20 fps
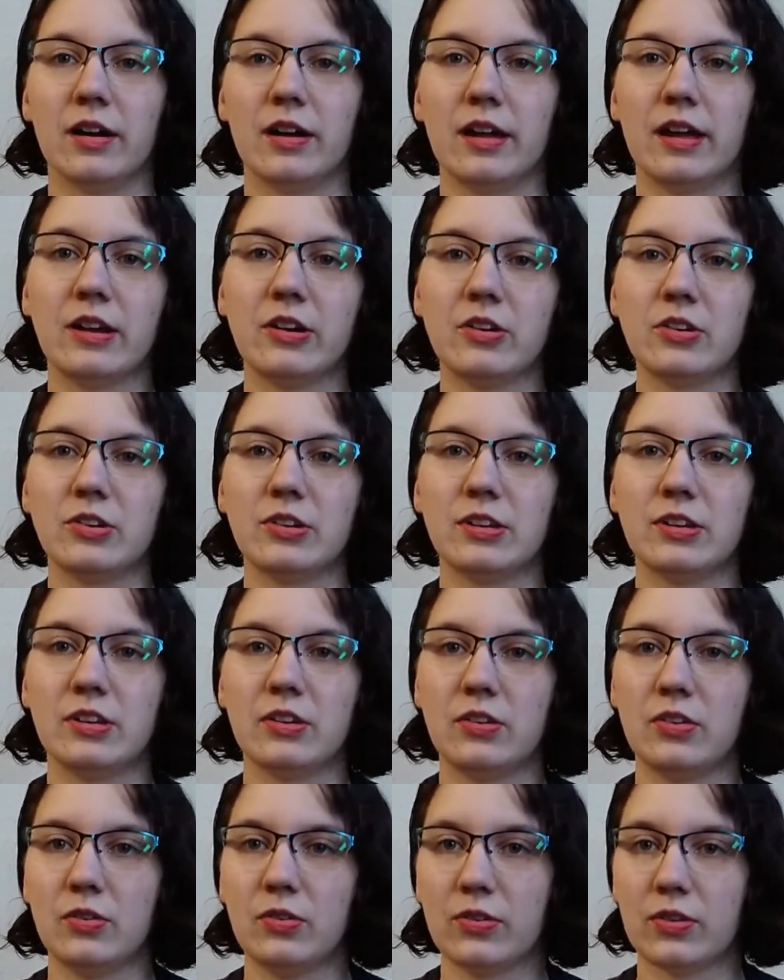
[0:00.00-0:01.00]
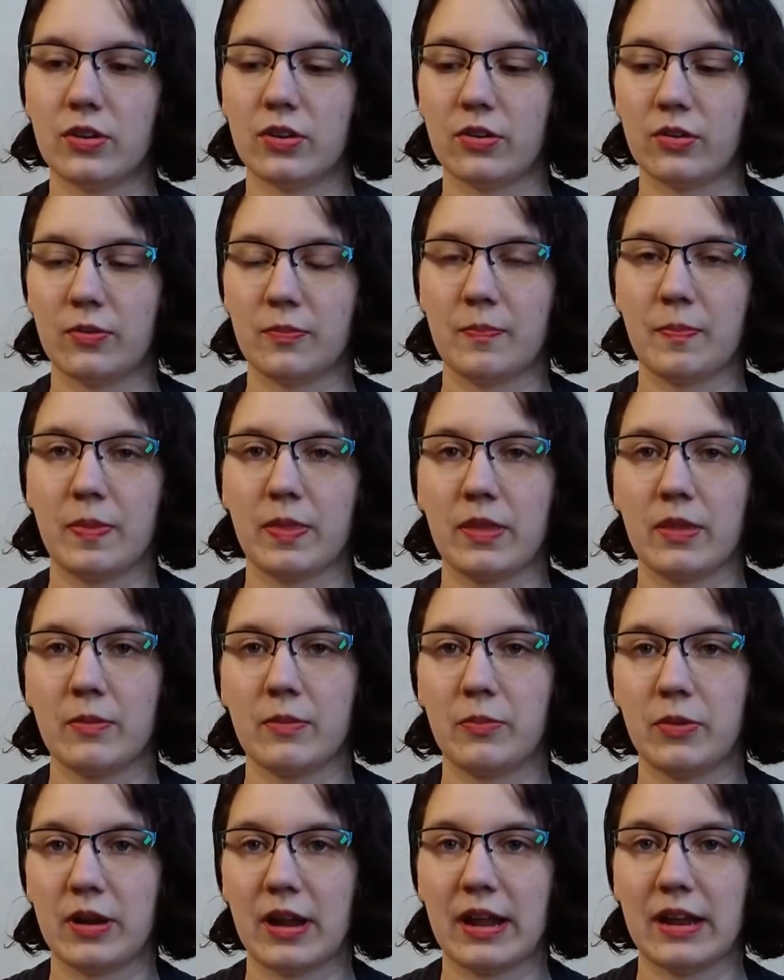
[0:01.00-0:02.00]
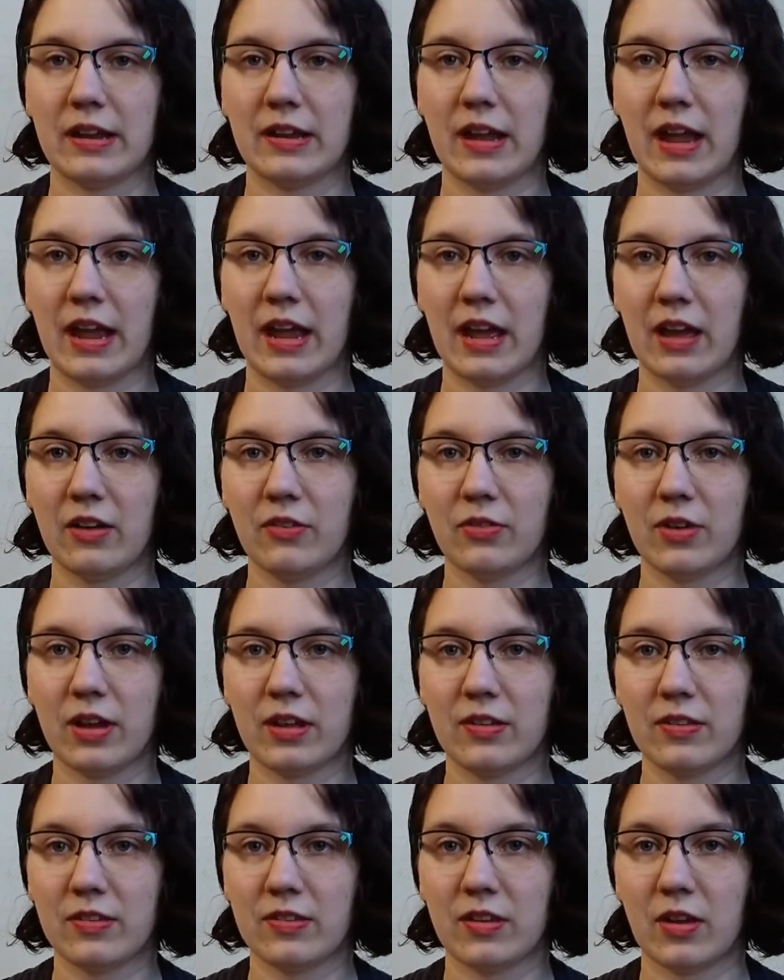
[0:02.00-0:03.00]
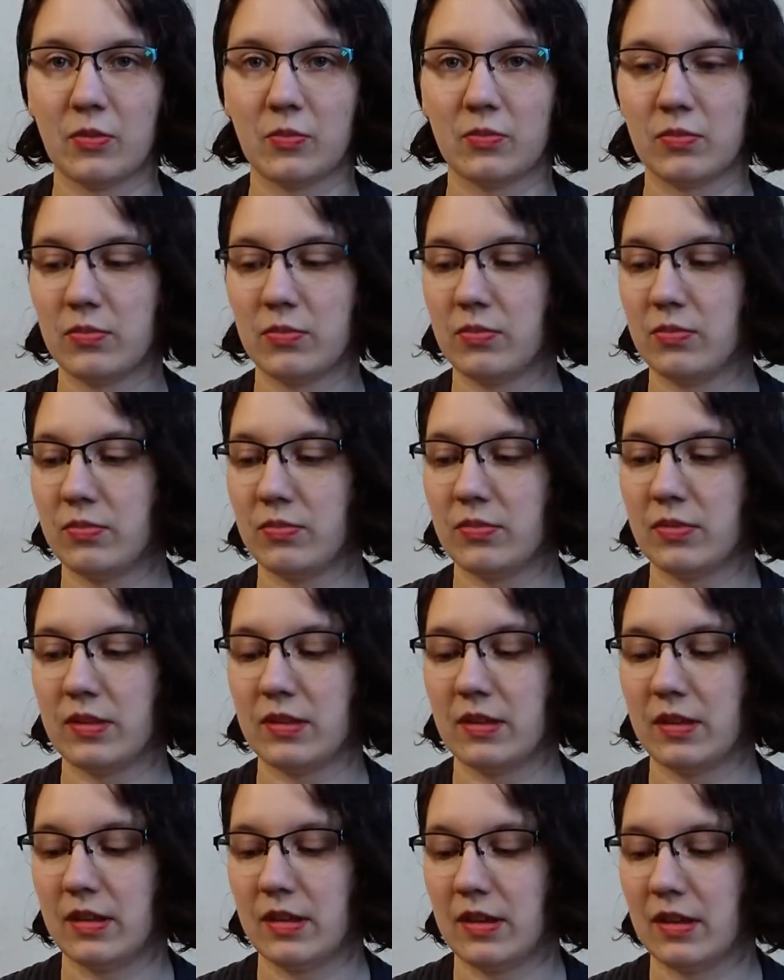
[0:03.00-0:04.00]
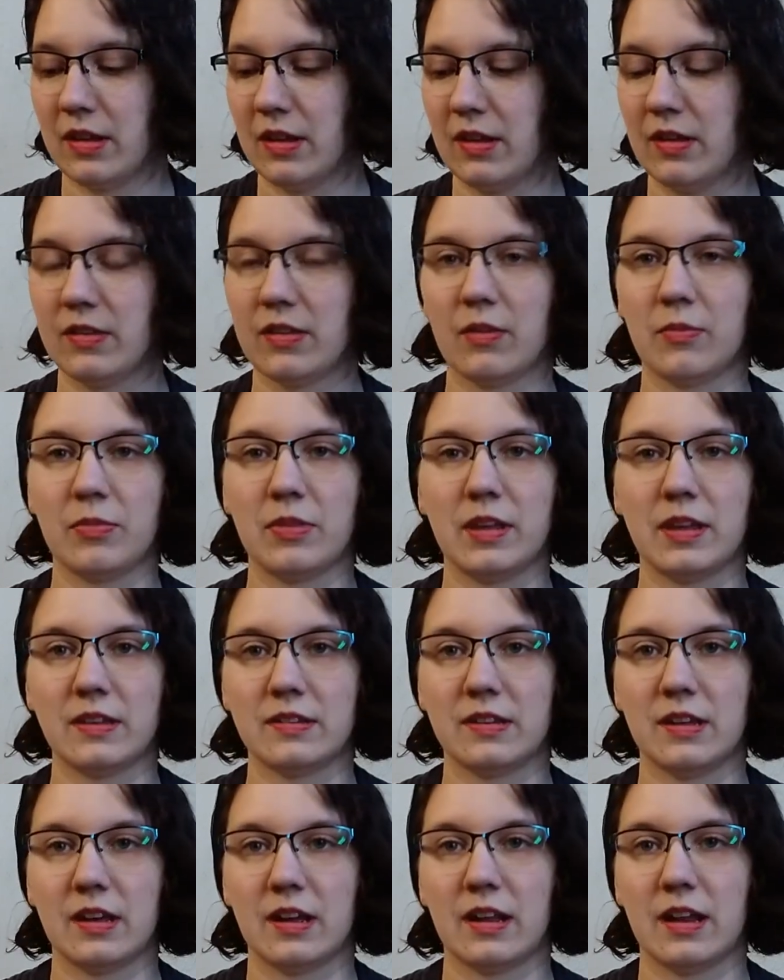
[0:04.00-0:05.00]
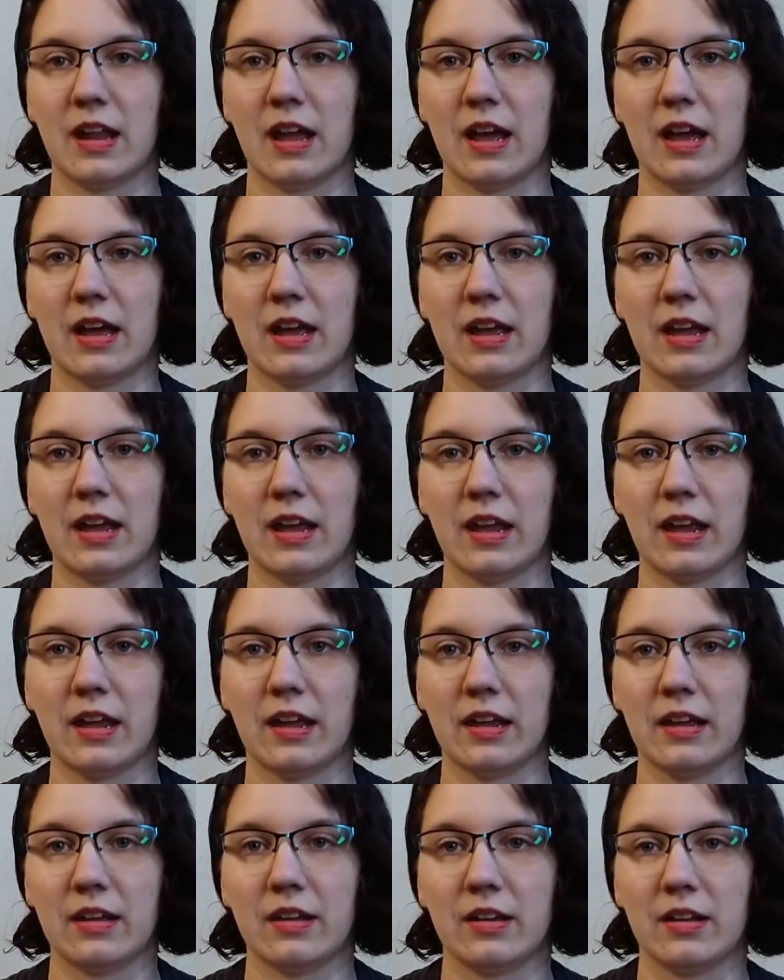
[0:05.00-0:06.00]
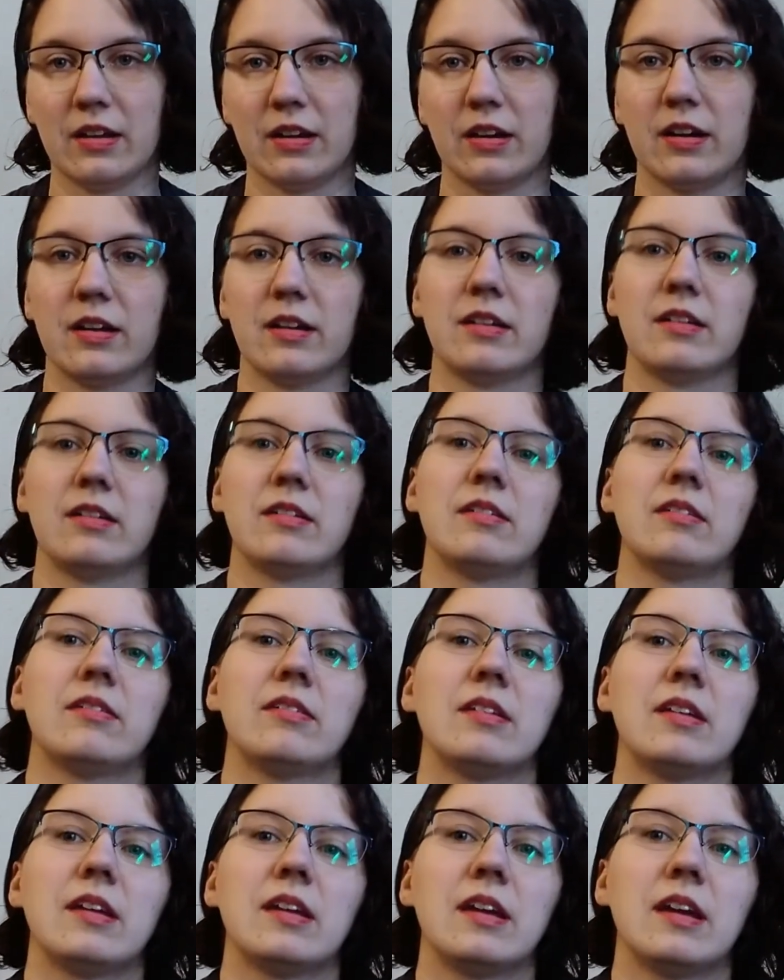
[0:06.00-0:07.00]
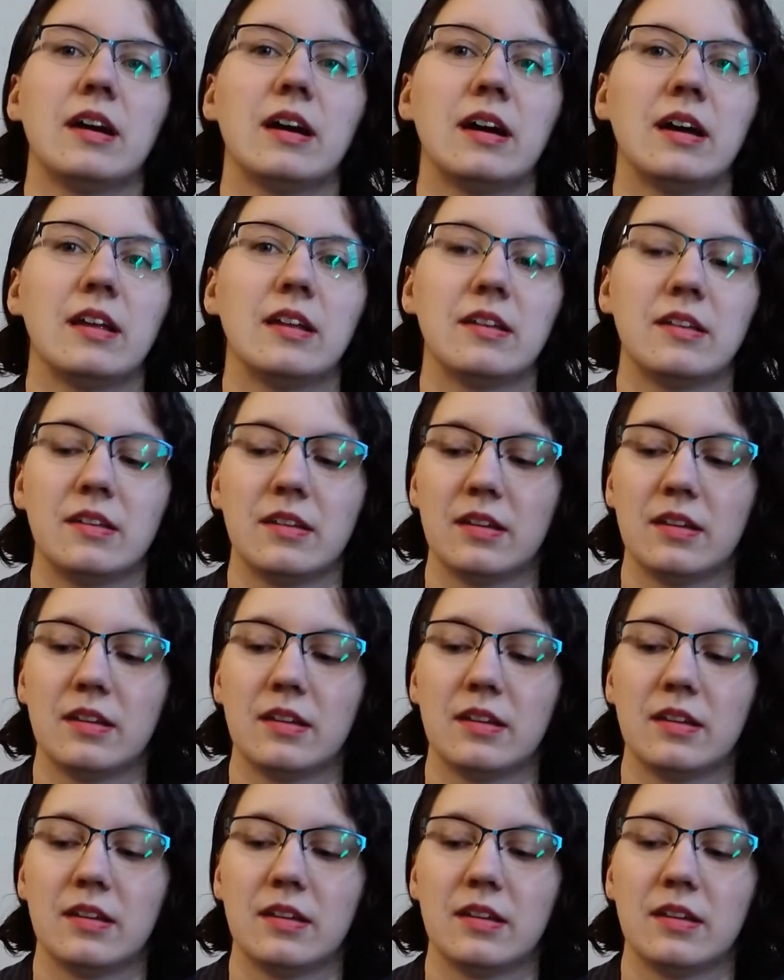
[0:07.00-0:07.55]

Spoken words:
energy to do so. But I have gotten some things done. I got